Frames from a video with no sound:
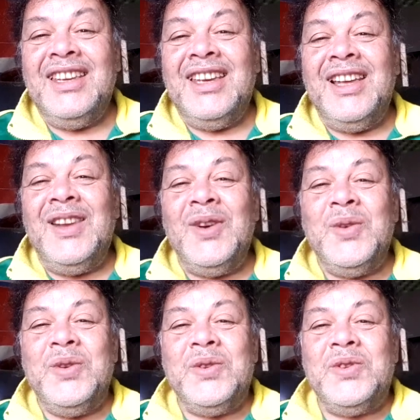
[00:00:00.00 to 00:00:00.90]

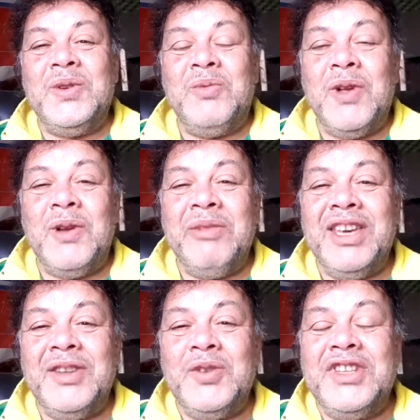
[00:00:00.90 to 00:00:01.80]
Hello YouTube, welcome
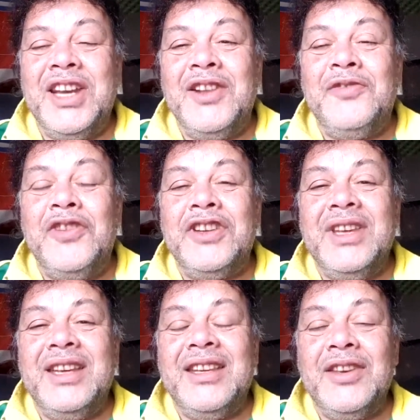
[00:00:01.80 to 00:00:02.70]
again to channel
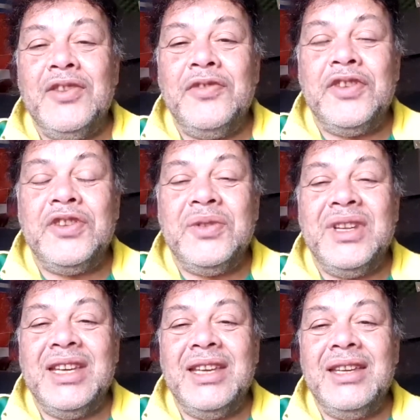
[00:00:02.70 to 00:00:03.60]
48, thank you for
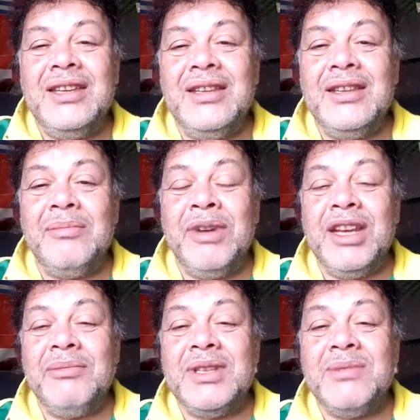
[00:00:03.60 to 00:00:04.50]
tuning in, my
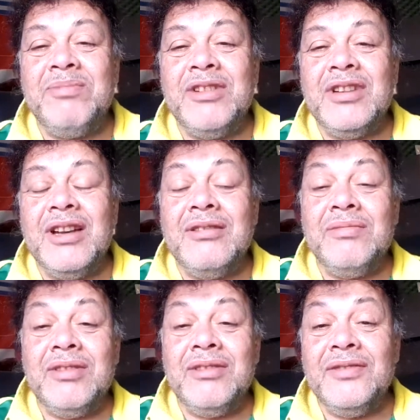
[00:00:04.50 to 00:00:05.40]
name is Spock, I hope
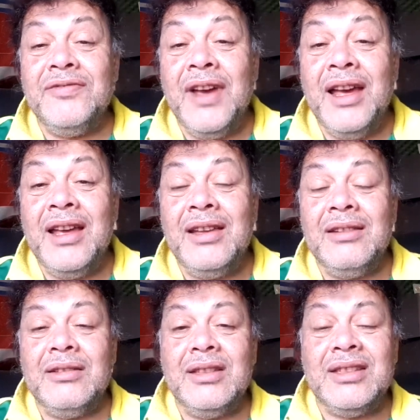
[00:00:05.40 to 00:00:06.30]
you're doing fine
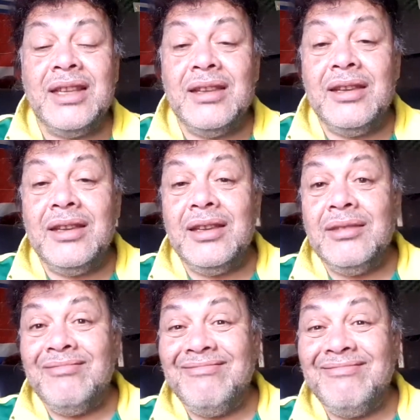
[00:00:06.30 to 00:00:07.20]
on this Saturday,
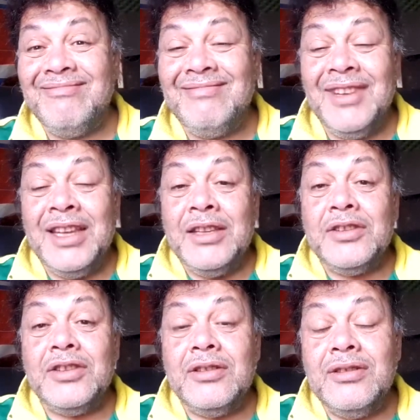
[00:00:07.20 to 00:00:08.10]
mm.
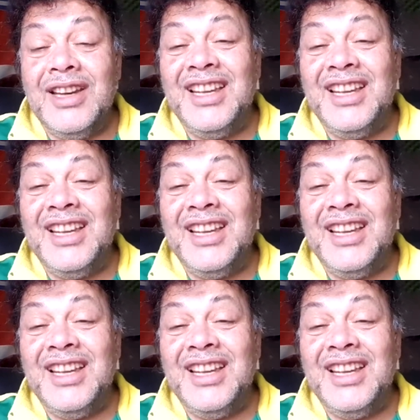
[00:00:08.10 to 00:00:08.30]
so